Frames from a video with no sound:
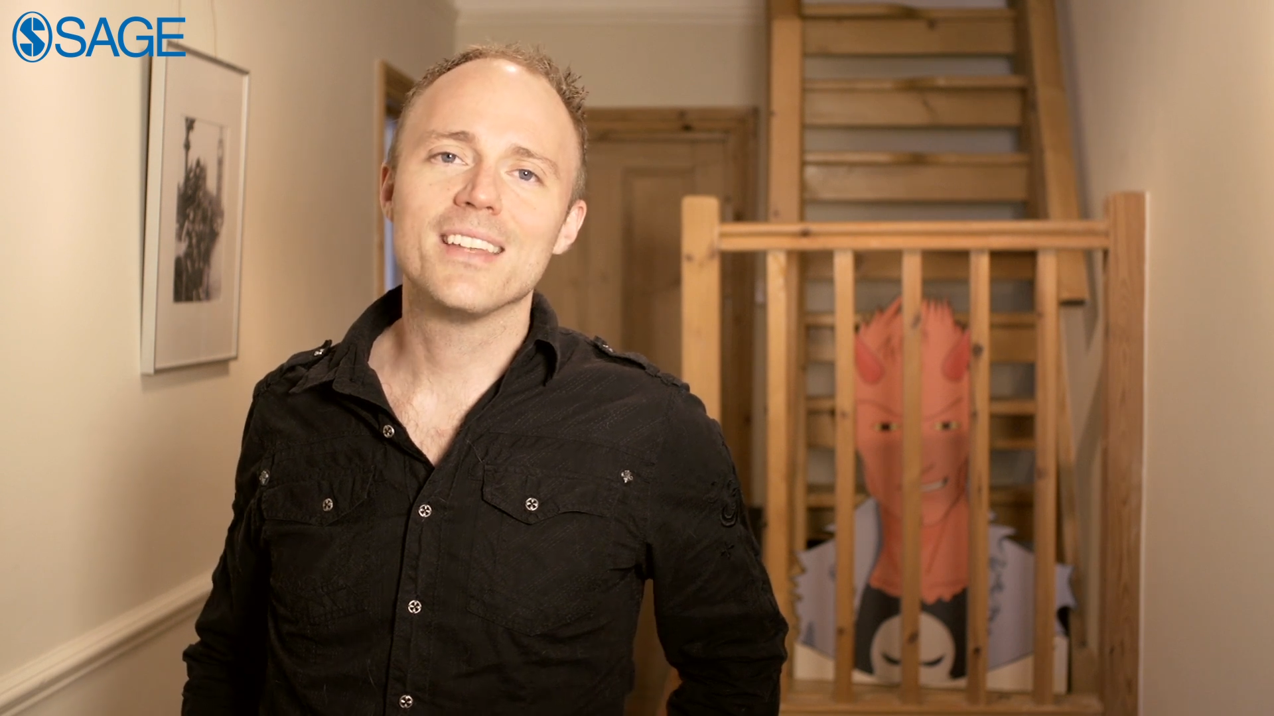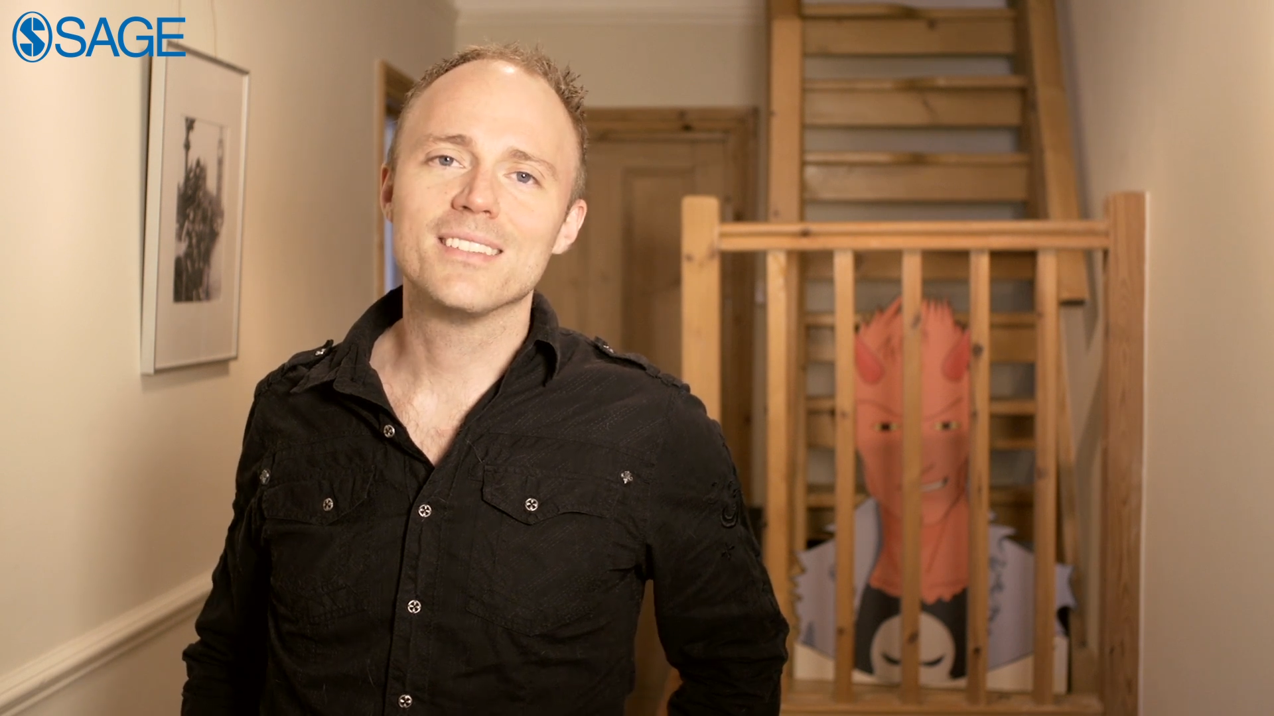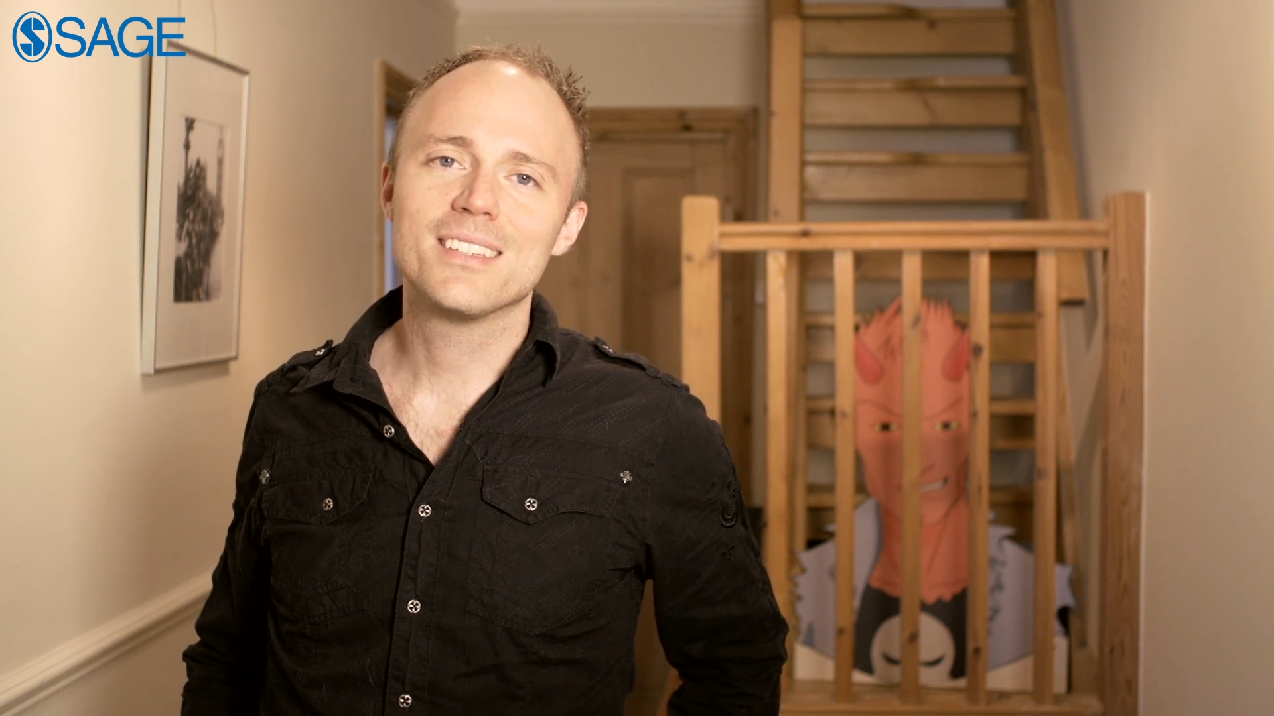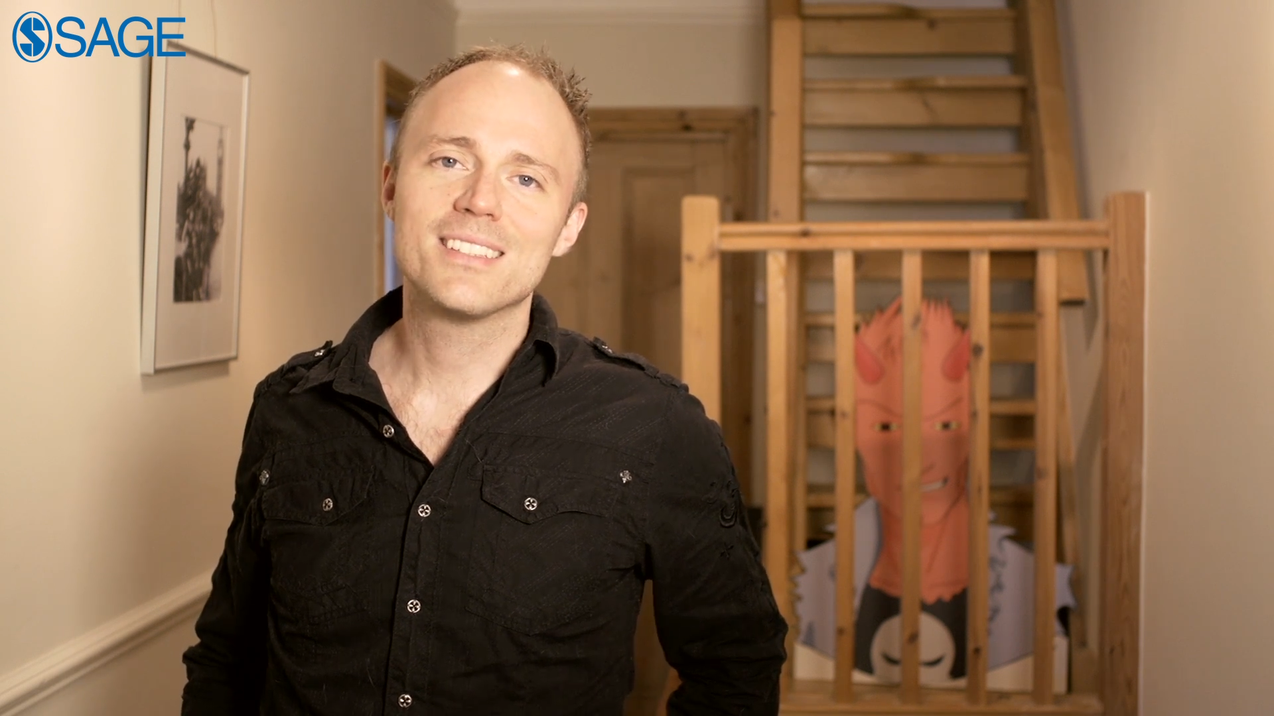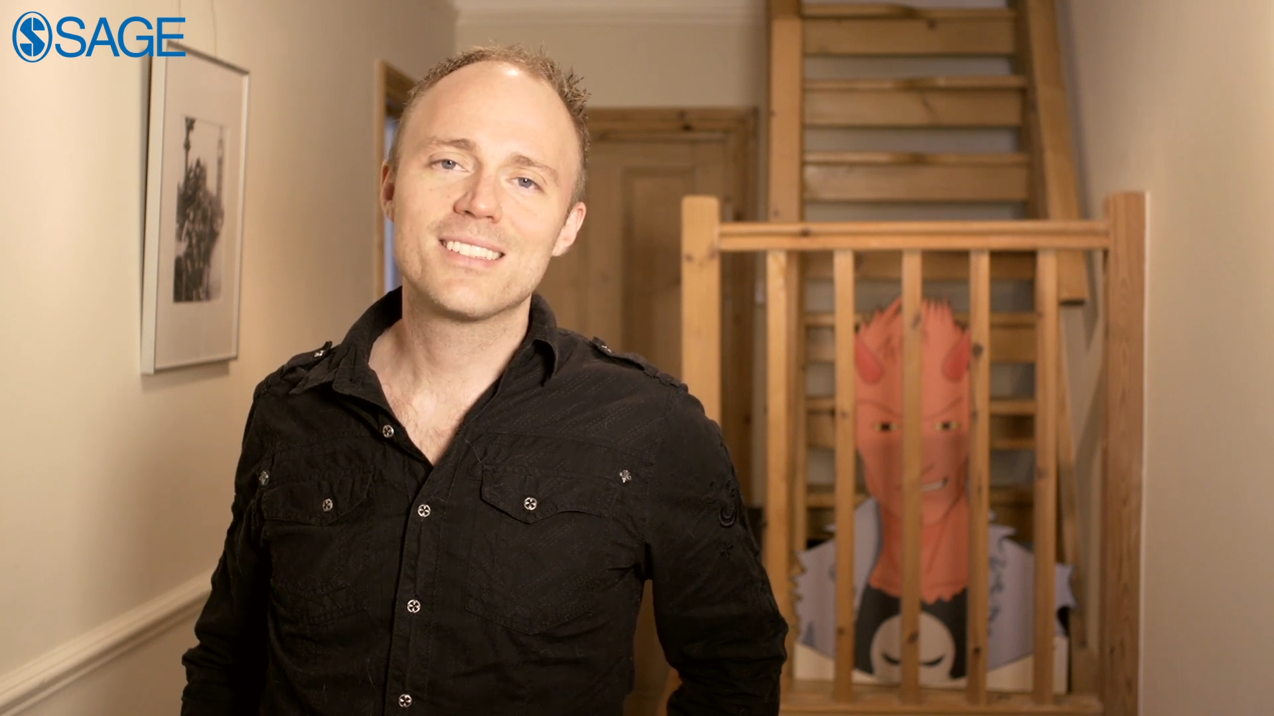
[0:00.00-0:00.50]

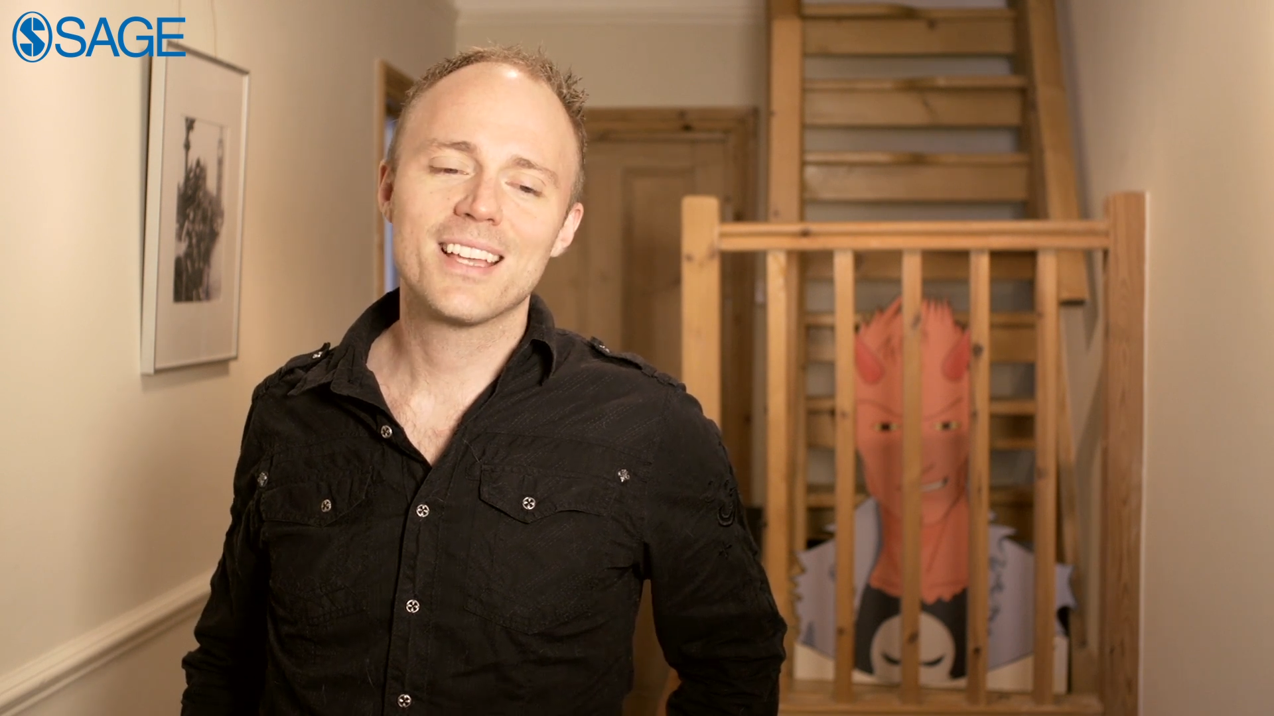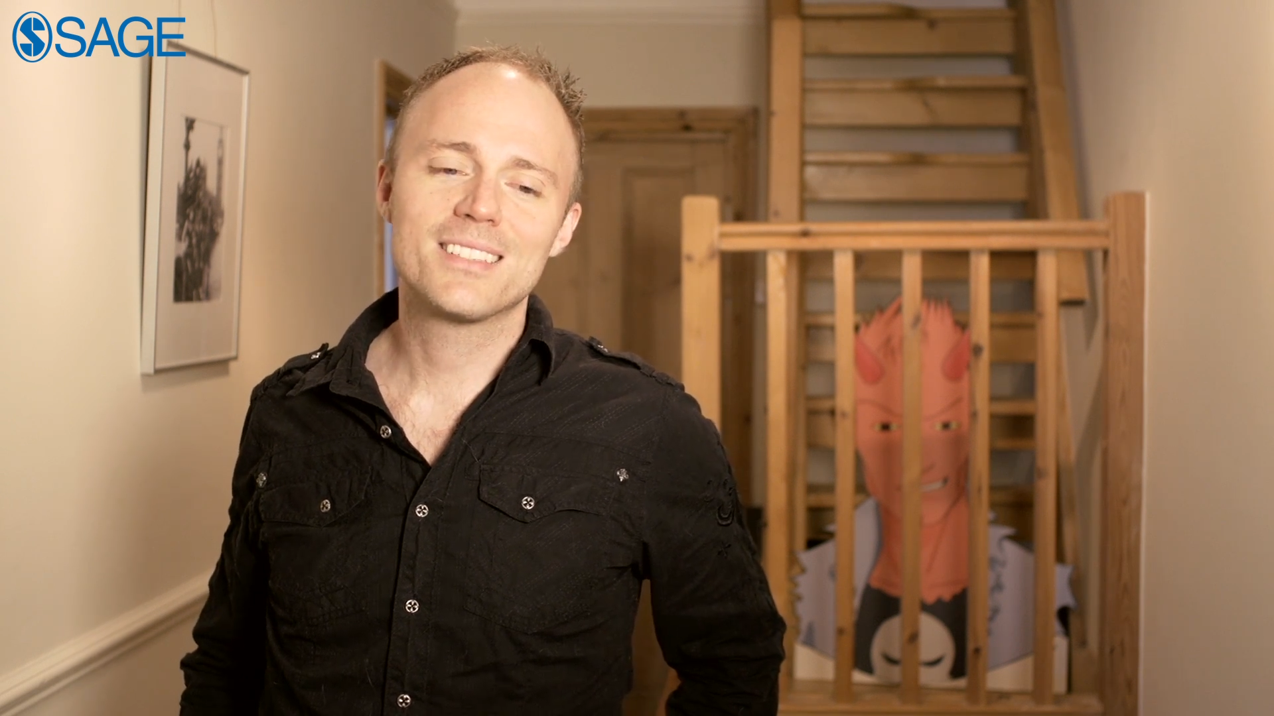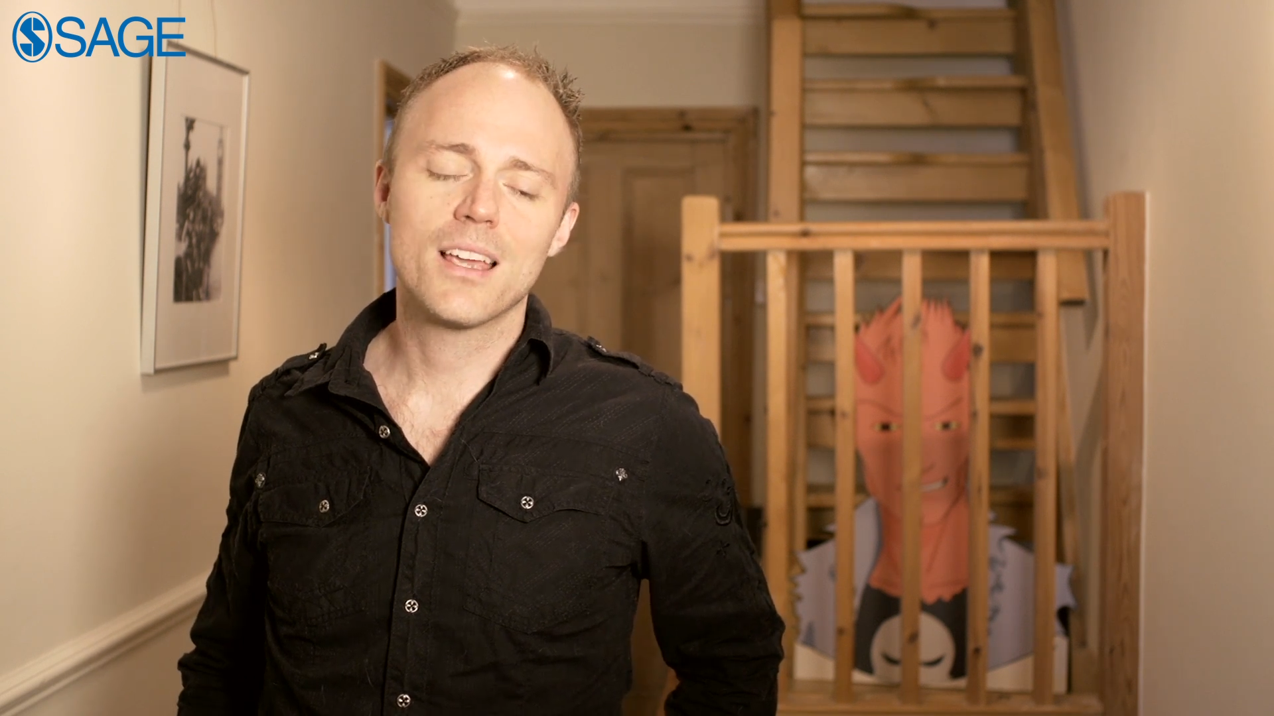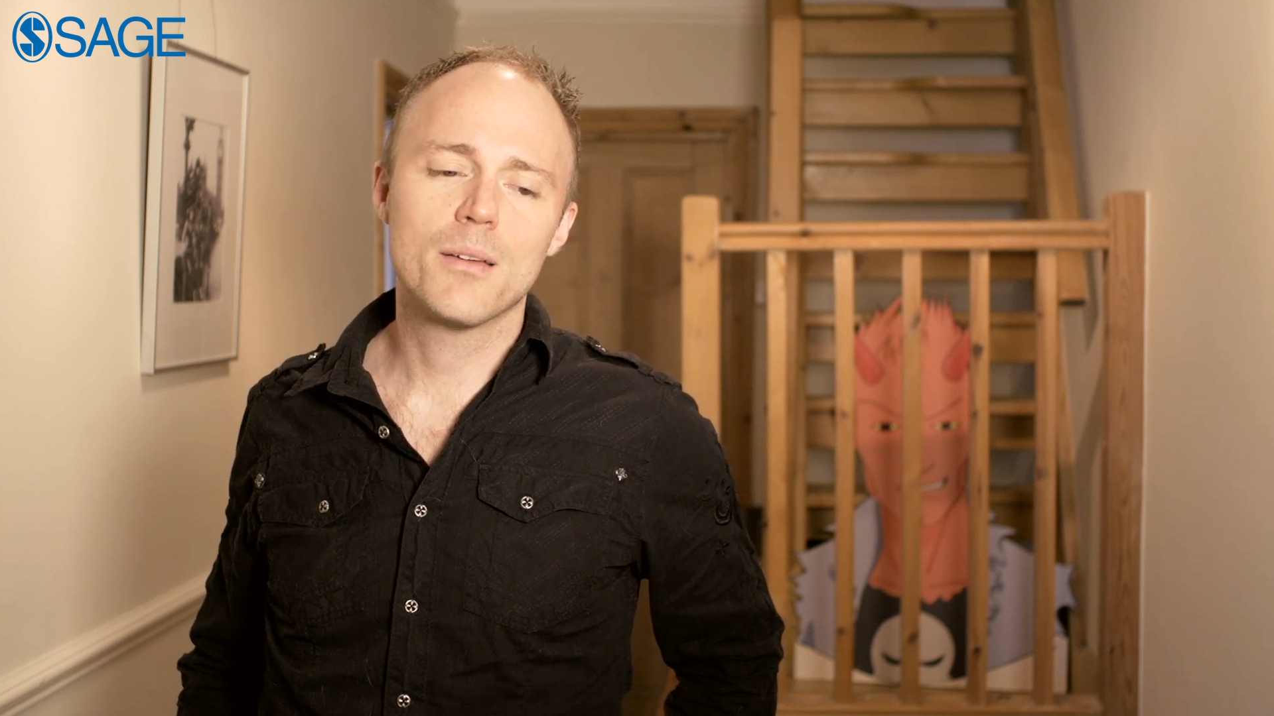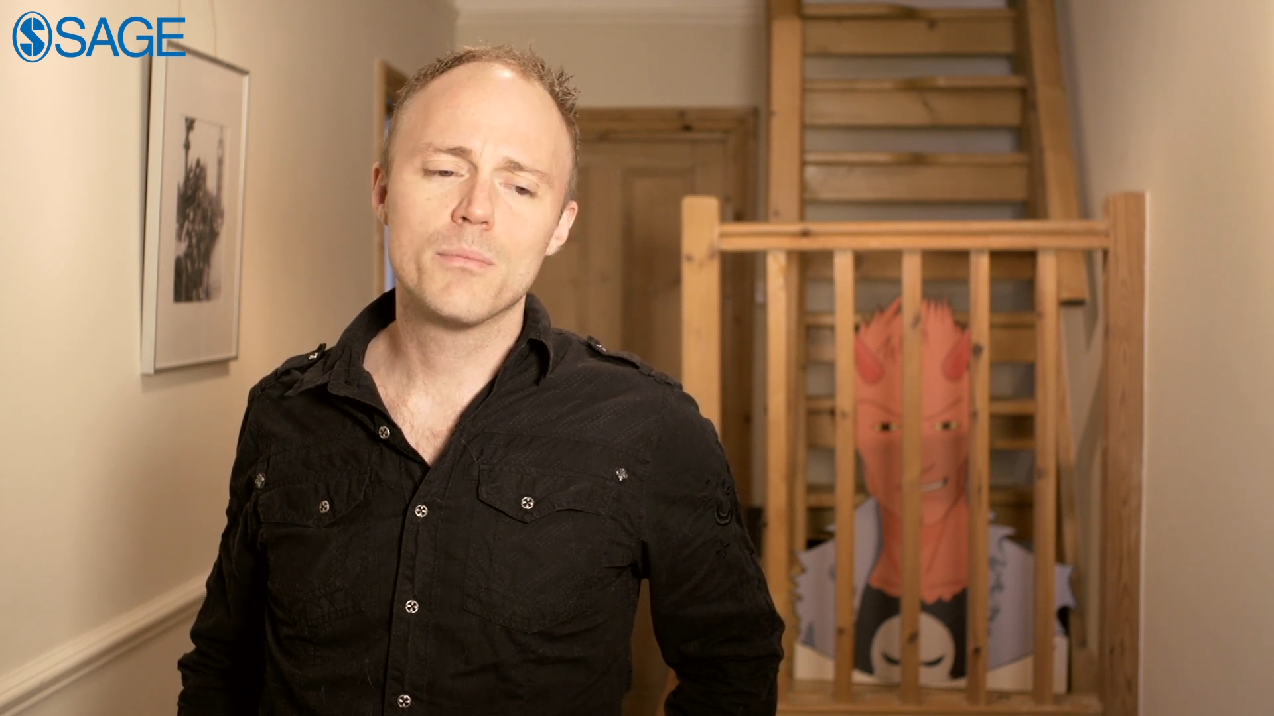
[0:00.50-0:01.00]
end he said,